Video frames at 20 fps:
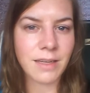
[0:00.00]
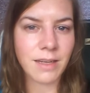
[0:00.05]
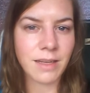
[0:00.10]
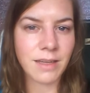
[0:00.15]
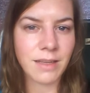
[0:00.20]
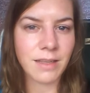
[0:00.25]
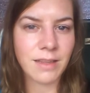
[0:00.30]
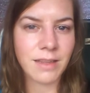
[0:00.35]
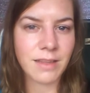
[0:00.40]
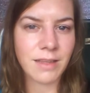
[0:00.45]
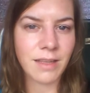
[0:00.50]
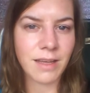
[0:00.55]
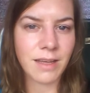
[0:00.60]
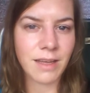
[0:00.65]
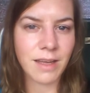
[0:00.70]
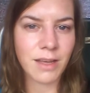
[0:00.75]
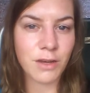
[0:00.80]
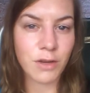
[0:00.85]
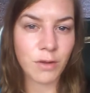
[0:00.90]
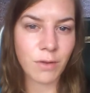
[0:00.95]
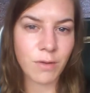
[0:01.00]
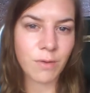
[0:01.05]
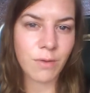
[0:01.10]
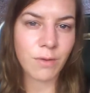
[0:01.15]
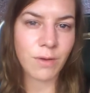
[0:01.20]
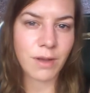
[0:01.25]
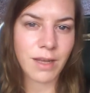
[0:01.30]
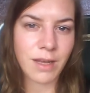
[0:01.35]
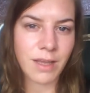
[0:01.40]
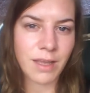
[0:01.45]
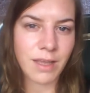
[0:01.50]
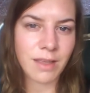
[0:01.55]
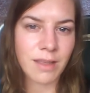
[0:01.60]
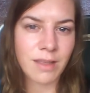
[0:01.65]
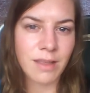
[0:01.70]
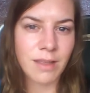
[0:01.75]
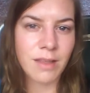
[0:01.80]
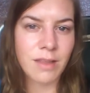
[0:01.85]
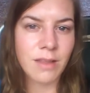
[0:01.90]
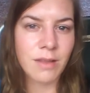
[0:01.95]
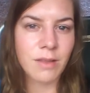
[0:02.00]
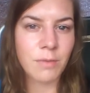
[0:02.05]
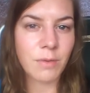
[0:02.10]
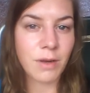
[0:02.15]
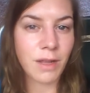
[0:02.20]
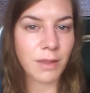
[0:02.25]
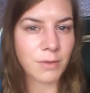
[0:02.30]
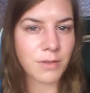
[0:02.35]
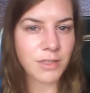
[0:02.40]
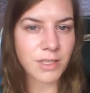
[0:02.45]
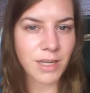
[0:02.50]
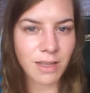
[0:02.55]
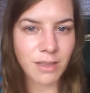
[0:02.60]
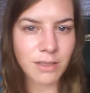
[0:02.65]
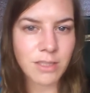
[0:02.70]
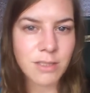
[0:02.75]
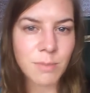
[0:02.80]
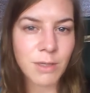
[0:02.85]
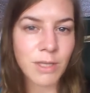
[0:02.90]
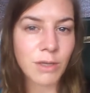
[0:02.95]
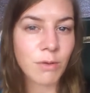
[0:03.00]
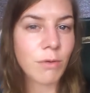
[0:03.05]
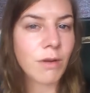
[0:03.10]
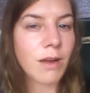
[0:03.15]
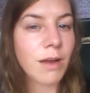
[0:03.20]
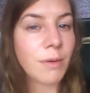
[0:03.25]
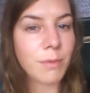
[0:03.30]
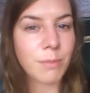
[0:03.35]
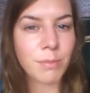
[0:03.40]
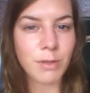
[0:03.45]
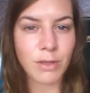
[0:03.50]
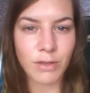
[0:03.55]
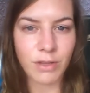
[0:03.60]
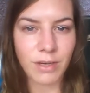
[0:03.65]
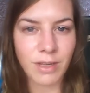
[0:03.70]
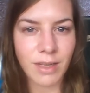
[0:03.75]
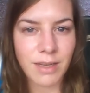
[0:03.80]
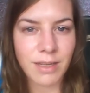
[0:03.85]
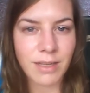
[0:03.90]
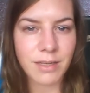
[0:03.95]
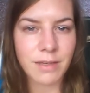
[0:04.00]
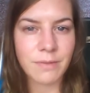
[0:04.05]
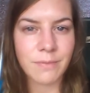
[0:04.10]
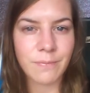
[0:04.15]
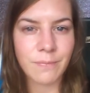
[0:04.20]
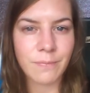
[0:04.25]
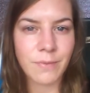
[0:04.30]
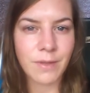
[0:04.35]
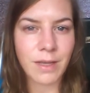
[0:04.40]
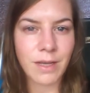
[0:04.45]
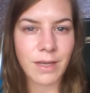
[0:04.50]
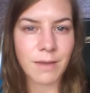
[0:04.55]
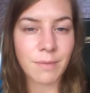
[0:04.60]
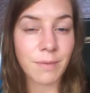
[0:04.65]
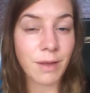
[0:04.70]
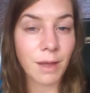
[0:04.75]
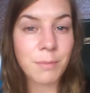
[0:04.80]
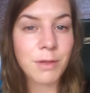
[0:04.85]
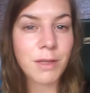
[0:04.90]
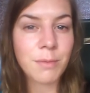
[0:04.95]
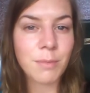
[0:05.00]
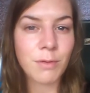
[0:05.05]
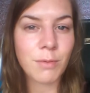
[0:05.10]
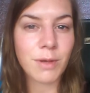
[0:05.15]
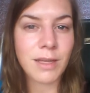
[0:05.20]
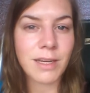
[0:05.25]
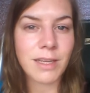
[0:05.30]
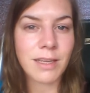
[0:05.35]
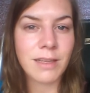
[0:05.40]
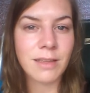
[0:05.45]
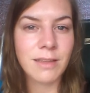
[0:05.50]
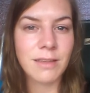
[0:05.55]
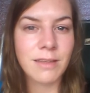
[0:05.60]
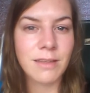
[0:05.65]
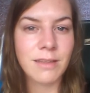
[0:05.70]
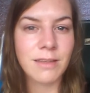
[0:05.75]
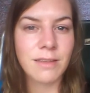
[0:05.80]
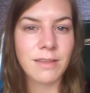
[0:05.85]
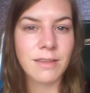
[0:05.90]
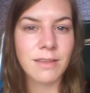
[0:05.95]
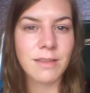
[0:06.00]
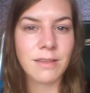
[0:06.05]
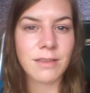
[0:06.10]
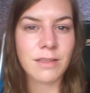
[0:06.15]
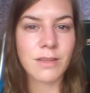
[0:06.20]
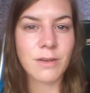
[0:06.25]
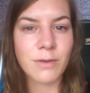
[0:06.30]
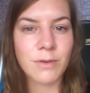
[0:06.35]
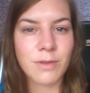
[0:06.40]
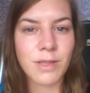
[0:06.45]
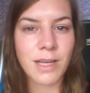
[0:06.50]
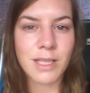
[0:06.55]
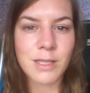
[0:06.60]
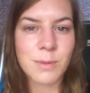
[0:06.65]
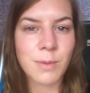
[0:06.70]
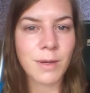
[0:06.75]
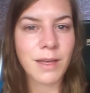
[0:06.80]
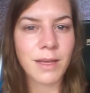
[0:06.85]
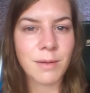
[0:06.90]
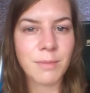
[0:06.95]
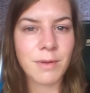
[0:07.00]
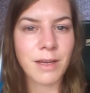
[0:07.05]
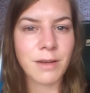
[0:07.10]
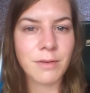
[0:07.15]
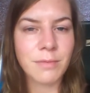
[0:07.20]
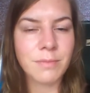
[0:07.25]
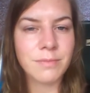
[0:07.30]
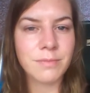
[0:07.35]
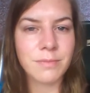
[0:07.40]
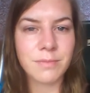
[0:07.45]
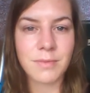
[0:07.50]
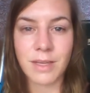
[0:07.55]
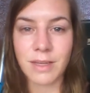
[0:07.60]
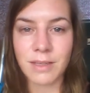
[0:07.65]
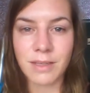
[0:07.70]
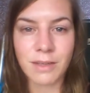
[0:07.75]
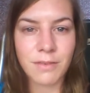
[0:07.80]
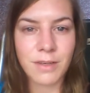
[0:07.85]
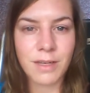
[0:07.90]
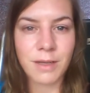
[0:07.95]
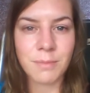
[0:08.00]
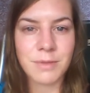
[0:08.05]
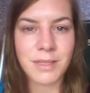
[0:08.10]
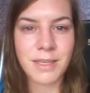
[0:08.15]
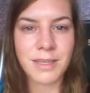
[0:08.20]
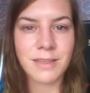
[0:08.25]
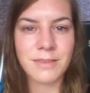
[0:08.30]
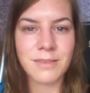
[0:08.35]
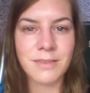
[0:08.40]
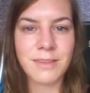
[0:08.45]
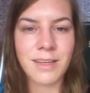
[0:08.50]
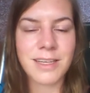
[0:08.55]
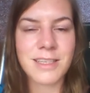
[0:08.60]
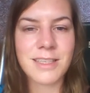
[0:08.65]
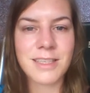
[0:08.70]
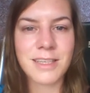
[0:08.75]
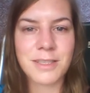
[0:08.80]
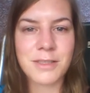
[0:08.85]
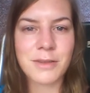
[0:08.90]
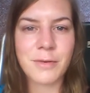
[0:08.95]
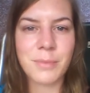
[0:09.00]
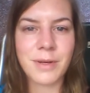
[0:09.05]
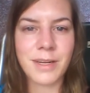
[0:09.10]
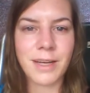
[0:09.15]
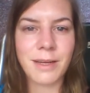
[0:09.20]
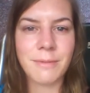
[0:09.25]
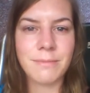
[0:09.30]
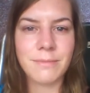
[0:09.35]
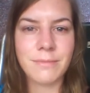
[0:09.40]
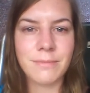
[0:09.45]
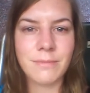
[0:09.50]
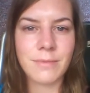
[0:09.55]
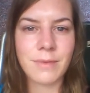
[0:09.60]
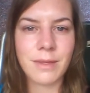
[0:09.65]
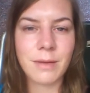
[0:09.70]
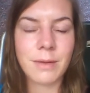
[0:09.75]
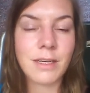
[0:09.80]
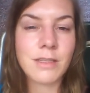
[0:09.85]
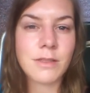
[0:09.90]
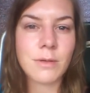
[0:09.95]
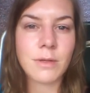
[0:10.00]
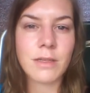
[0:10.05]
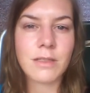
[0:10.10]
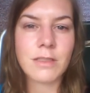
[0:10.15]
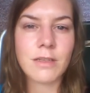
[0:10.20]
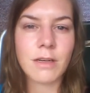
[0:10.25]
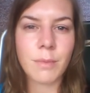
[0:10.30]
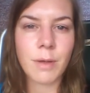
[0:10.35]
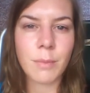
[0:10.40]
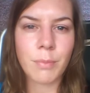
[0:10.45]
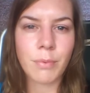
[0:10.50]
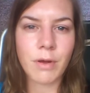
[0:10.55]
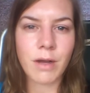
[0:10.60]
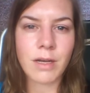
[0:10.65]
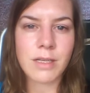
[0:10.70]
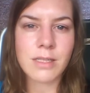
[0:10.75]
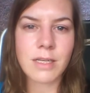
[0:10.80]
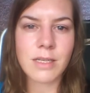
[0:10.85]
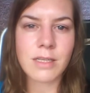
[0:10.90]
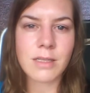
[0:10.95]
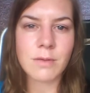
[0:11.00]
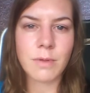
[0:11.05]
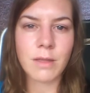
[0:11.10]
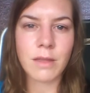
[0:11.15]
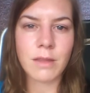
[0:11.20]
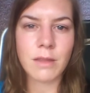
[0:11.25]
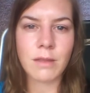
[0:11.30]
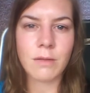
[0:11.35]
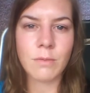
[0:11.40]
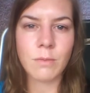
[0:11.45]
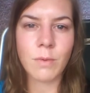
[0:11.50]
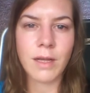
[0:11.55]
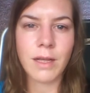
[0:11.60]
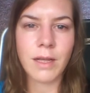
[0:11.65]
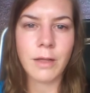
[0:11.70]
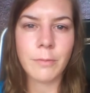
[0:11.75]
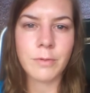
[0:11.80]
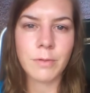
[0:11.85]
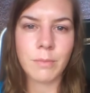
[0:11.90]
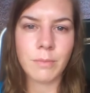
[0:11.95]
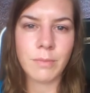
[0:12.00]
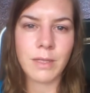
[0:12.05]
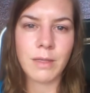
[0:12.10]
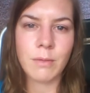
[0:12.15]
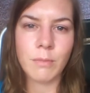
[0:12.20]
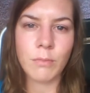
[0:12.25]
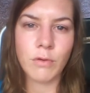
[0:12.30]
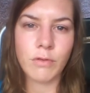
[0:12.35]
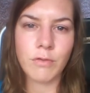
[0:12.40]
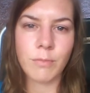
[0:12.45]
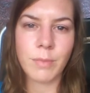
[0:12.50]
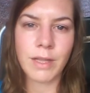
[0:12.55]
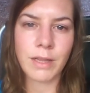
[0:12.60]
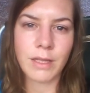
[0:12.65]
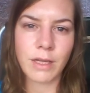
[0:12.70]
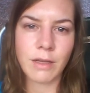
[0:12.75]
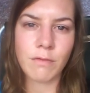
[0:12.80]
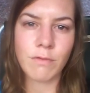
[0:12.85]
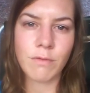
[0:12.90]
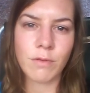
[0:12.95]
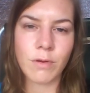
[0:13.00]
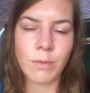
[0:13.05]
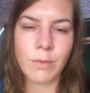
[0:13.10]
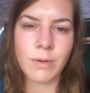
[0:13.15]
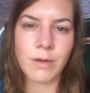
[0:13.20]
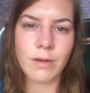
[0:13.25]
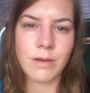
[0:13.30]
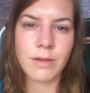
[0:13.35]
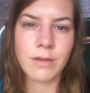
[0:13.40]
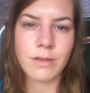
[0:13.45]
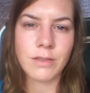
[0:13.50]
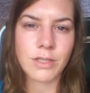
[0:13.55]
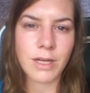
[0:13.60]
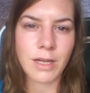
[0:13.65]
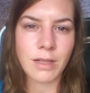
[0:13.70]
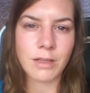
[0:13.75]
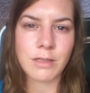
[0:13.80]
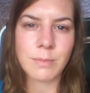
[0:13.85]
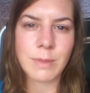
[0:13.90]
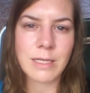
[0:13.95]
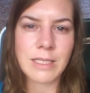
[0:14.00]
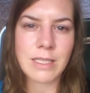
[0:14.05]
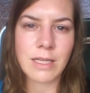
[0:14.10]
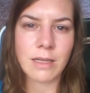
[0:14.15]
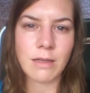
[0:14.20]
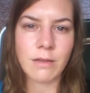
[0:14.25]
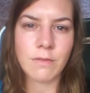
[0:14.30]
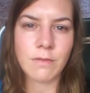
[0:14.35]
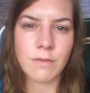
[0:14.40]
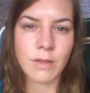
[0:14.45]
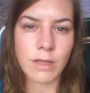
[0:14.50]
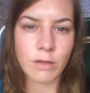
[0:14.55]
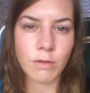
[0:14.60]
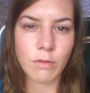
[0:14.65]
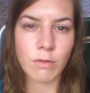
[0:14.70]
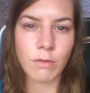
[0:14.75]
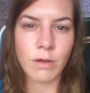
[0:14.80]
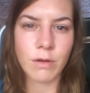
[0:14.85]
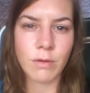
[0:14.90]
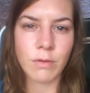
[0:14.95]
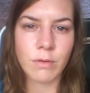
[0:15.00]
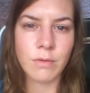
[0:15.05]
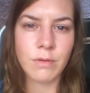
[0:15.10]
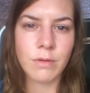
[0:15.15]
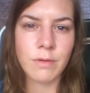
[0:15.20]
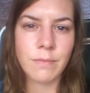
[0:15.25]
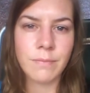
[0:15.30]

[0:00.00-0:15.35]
that I know I would either challenge me or I would be good at it, I'm going to be ready. So that's where I am now. I'll give an update as things open up. I just wanted to share my process with what helped me move my life forward, challenge myself, and grow.